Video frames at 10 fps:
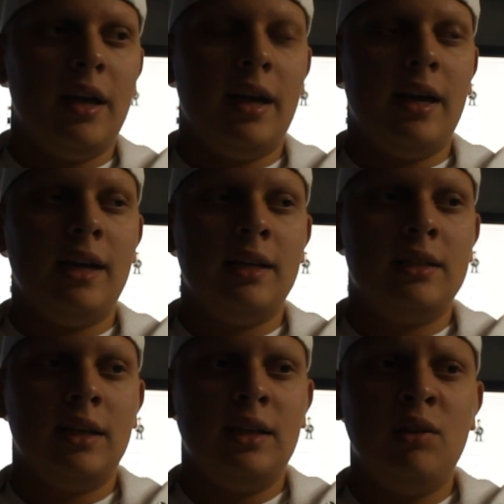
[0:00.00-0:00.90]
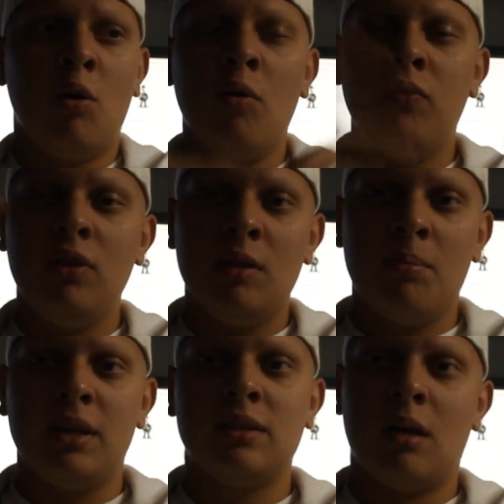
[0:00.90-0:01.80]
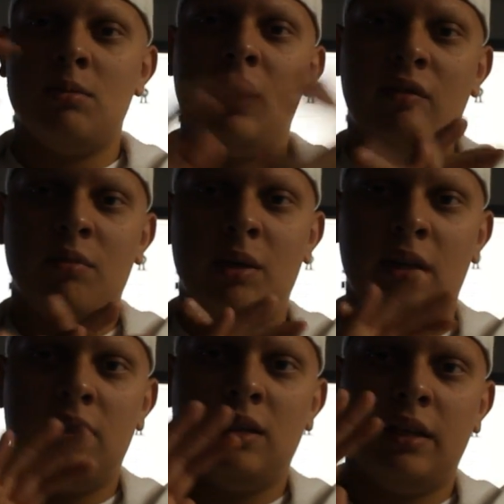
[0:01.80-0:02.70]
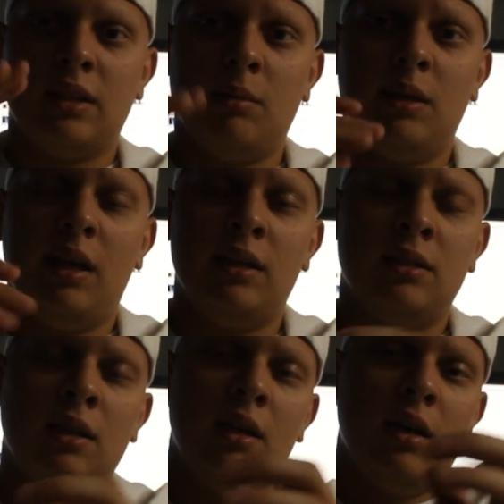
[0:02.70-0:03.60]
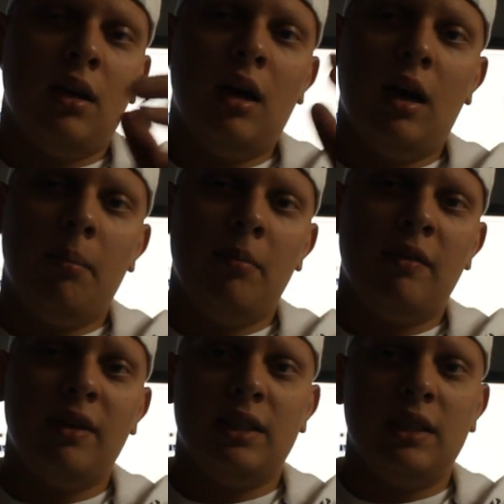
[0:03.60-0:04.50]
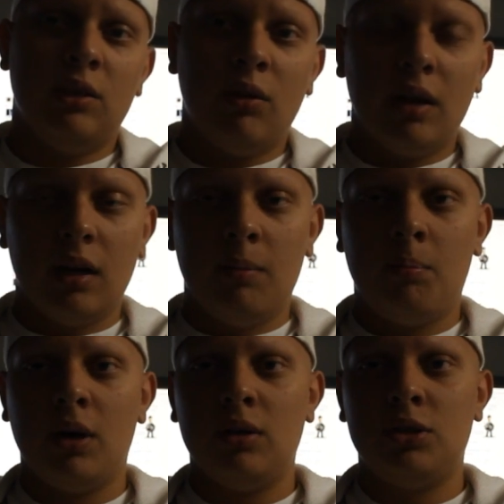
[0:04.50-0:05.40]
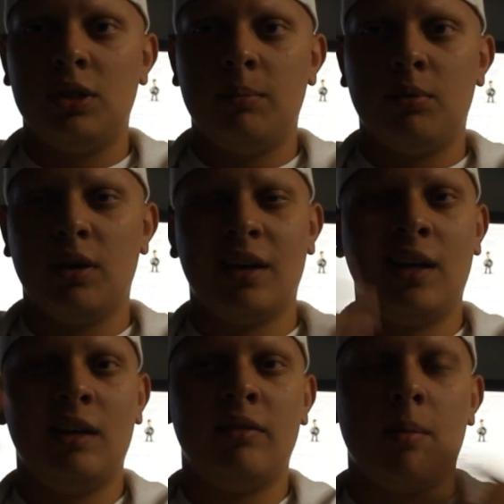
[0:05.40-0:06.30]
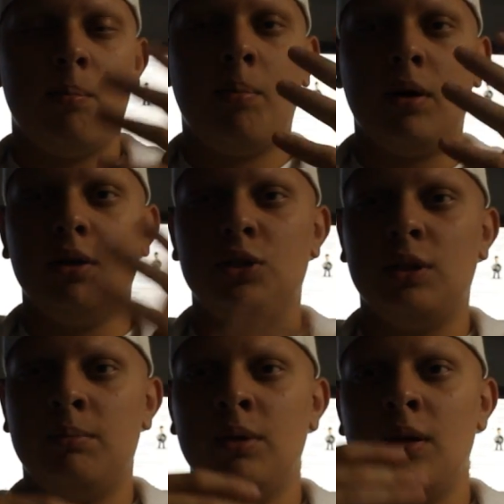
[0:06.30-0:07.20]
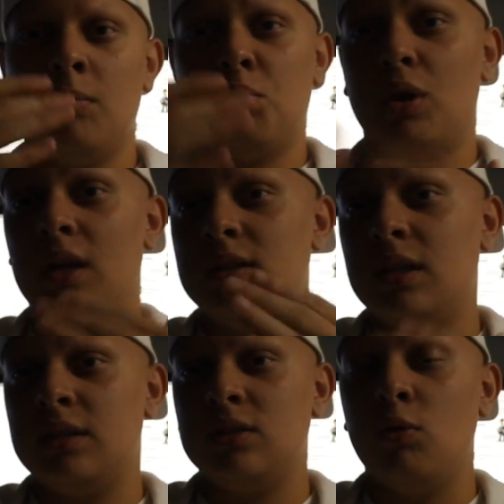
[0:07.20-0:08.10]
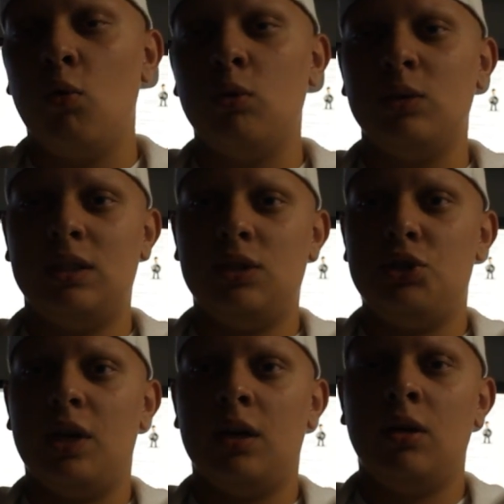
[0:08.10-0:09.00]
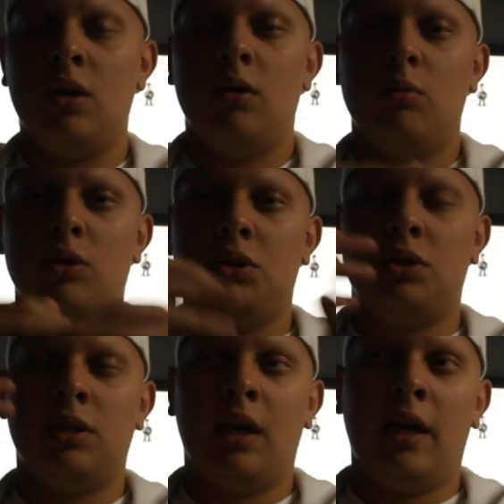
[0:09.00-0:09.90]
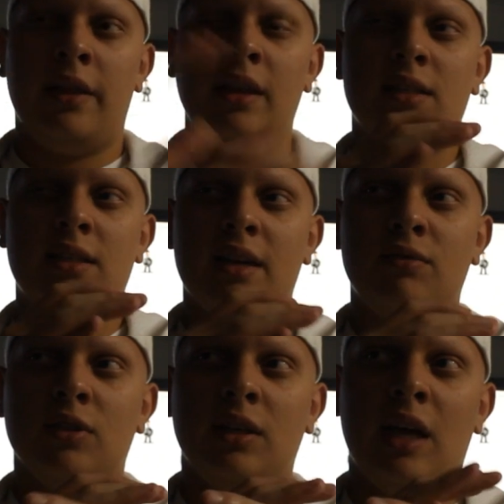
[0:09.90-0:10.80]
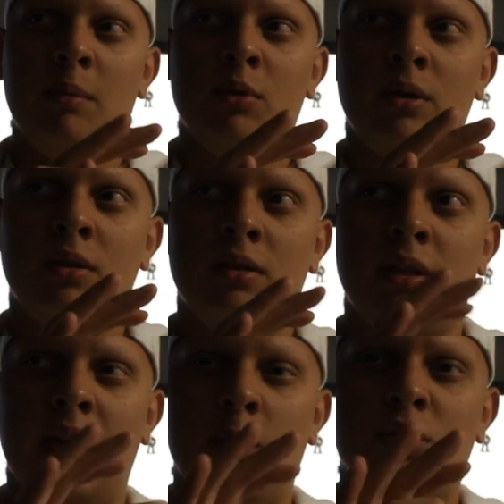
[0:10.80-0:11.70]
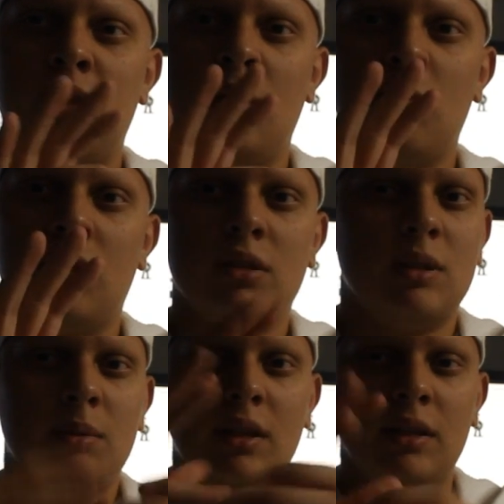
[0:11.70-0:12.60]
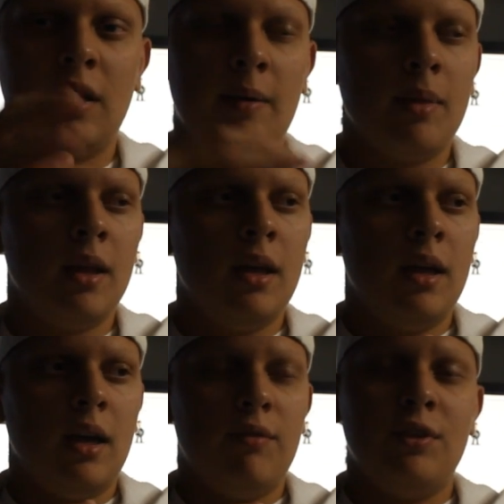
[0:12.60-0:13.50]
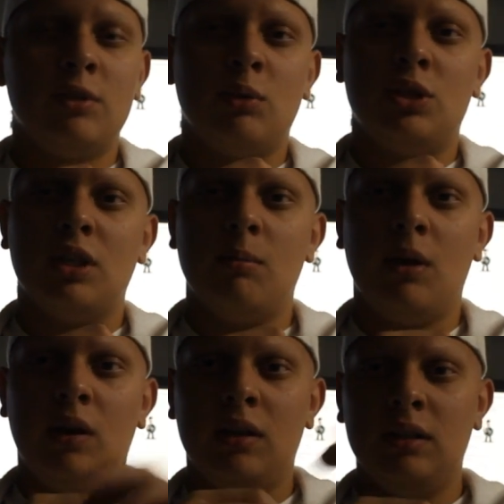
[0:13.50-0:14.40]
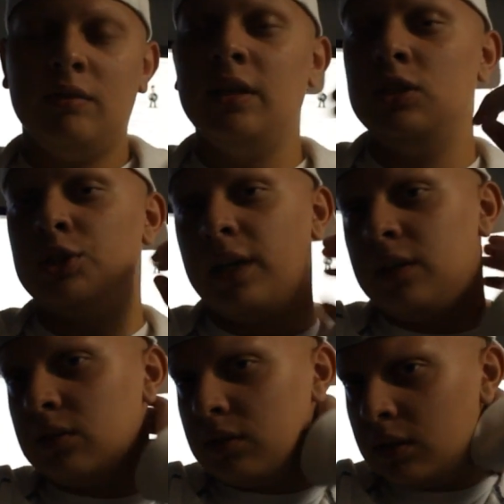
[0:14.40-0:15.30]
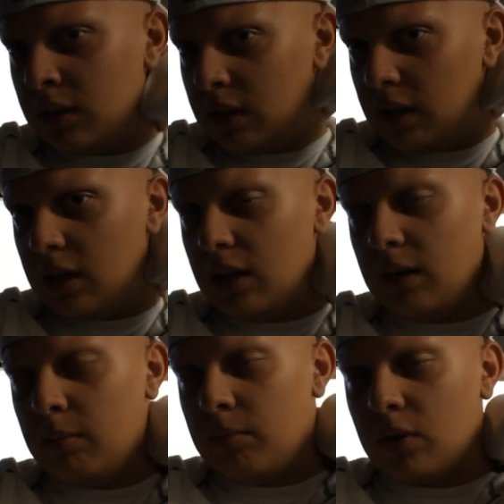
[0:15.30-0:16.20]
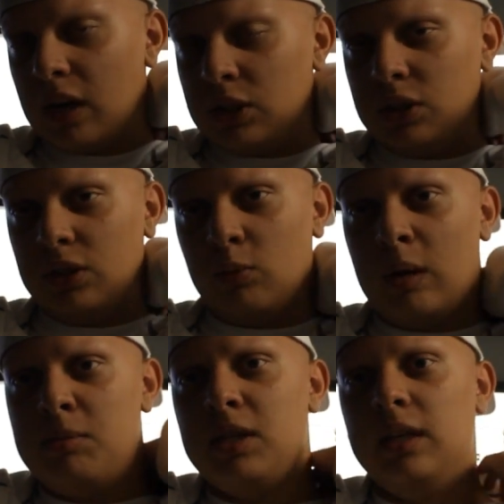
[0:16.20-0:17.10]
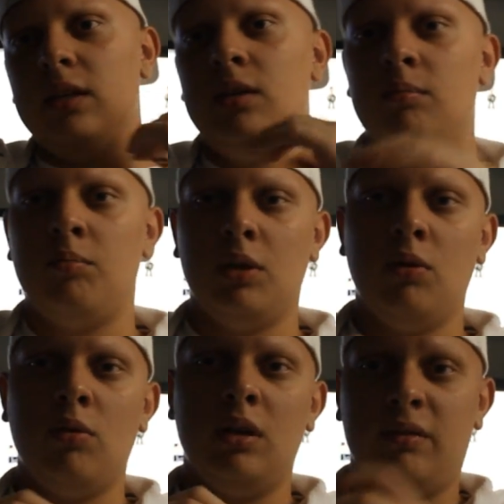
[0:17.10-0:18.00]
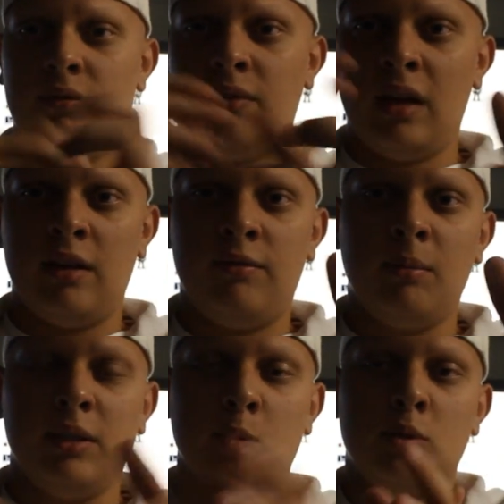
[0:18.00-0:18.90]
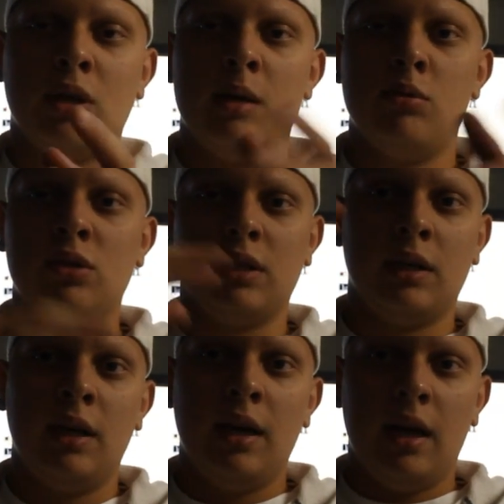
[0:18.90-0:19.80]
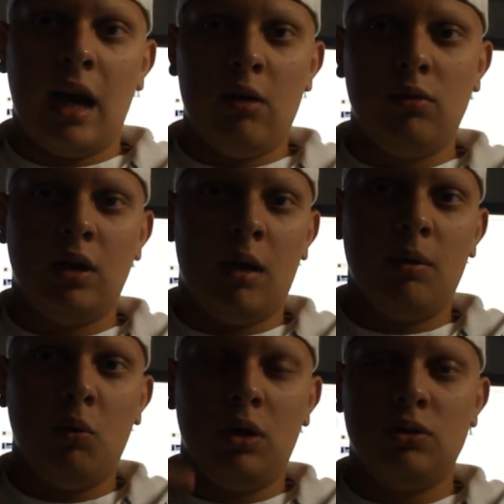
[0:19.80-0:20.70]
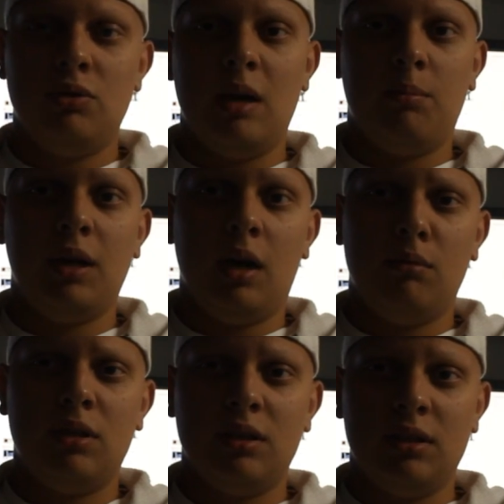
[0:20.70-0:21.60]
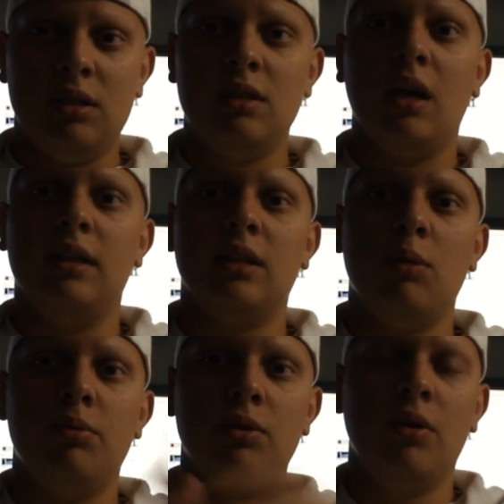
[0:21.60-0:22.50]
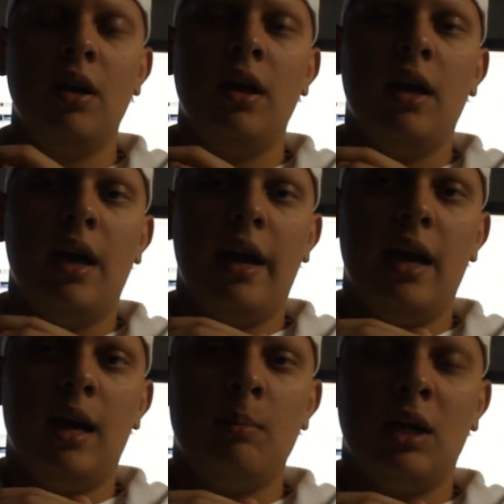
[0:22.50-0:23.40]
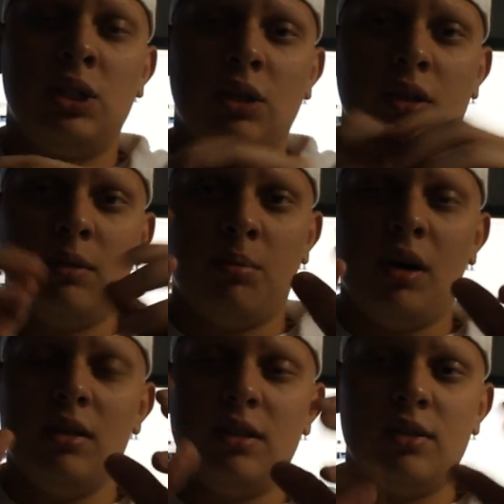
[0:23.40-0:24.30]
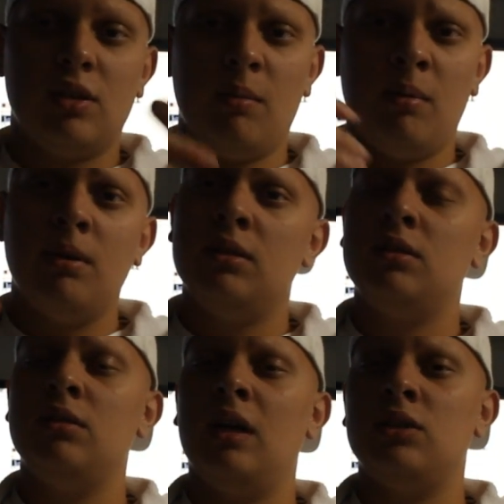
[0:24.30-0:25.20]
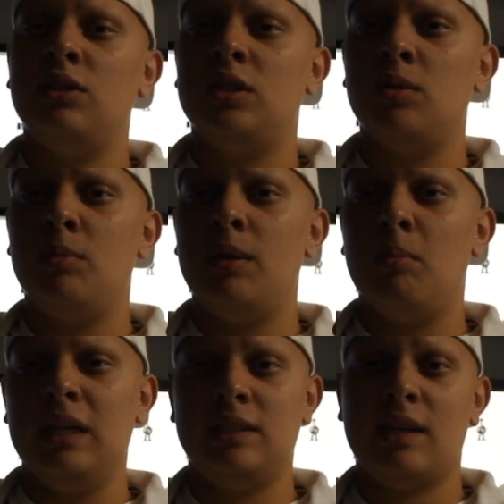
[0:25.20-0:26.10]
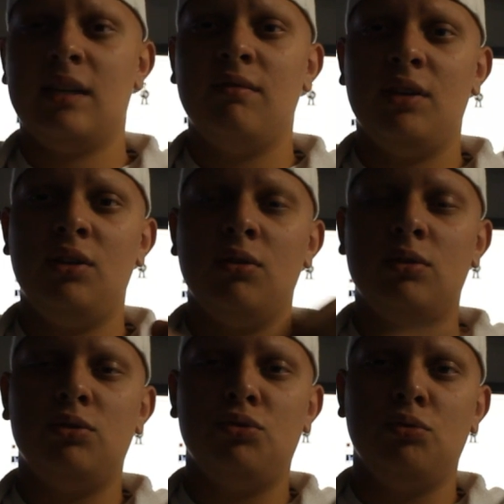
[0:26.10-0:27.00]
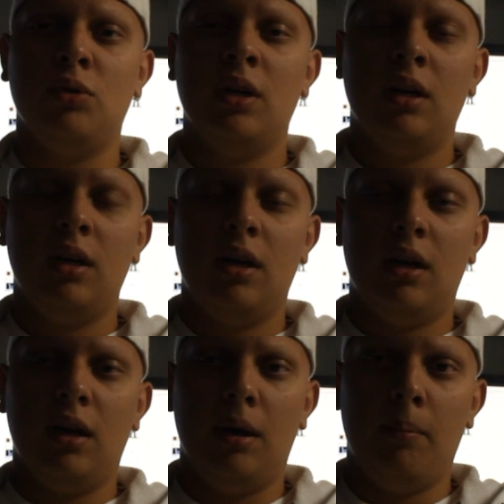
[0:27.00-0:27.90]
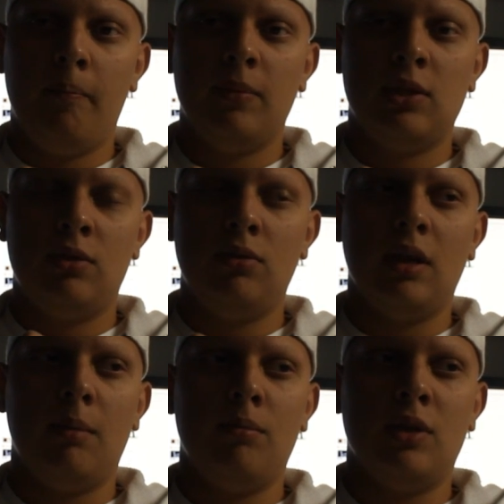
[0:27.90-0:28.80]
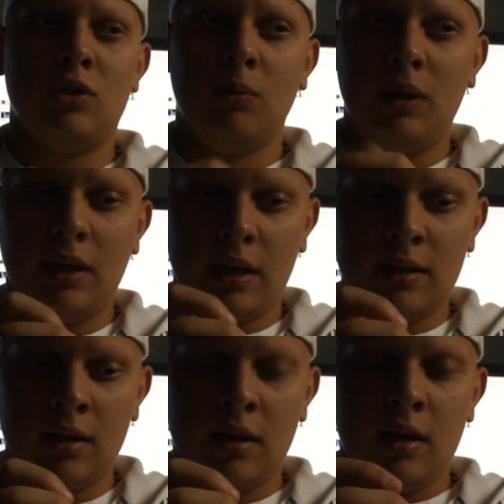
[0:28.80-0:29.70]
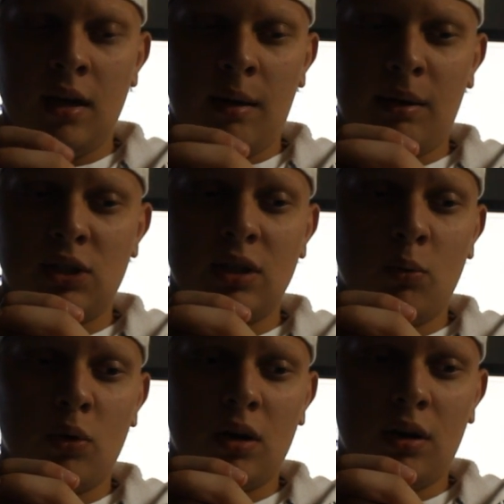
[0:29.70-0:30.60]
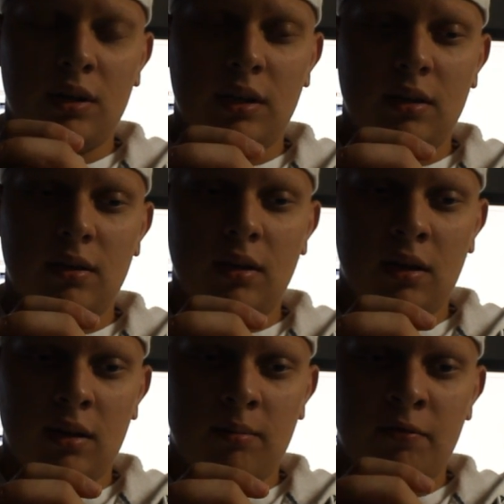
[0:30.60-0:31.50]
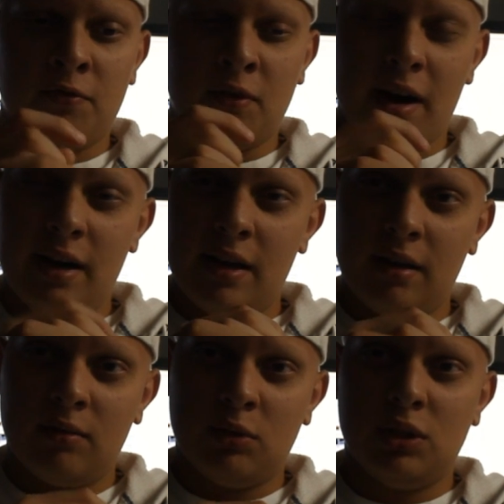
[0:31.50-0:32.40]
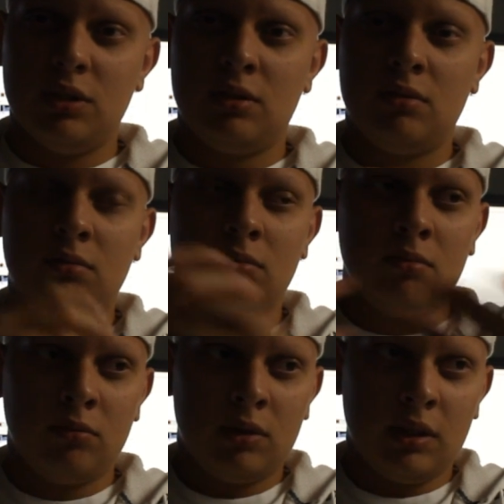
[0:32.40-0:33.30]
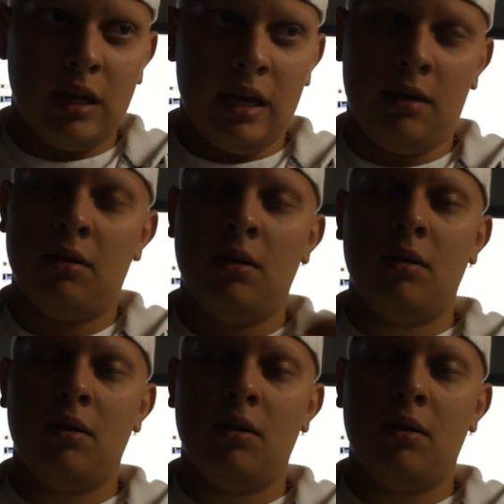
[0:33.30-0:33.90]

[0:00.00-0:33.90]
and uh, you know hopefully the best comes out for me in these next coming days um, if you guys didn't know I got a partnership or kind of a partnership process going with TGN which I it stands for the gamer the gamers network or something like that if you guys want to check them out I'll leave a channel um, actually their website below and if, and if my subscribers like out and coming, want to do gameplay commentaries, these guys help you. And I'm actually on their process. I'm about to actually submit my second video to um, to them this weekend. I'm actually going to work on it uh, Friday, which is today.